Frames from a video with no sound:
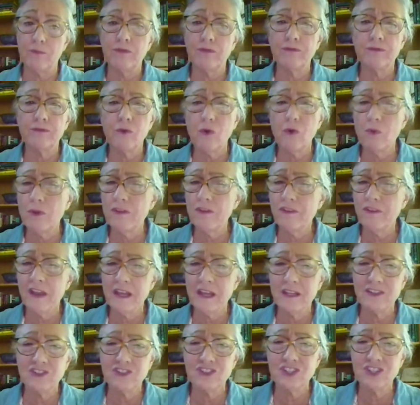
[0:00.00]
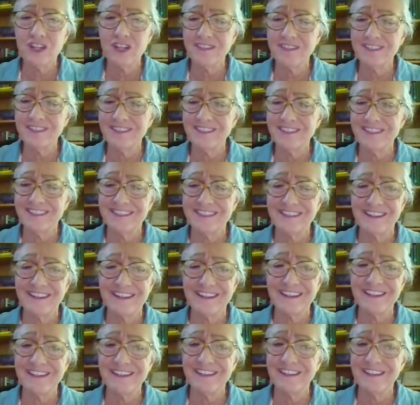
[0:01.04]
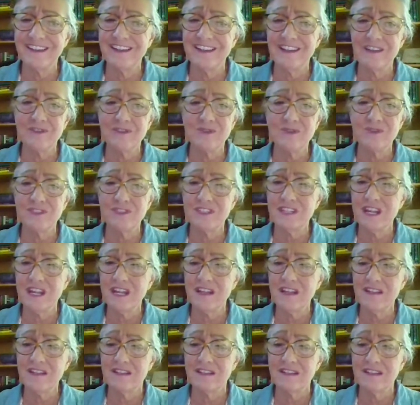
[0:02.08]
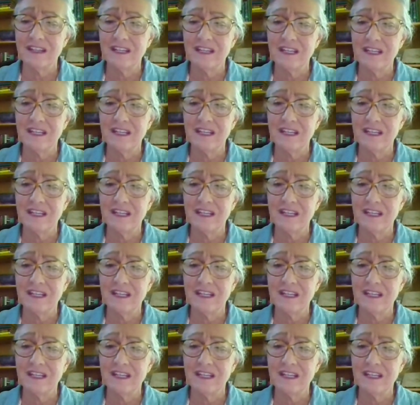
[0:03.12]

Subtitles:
before we've had a chance to study it and understand it.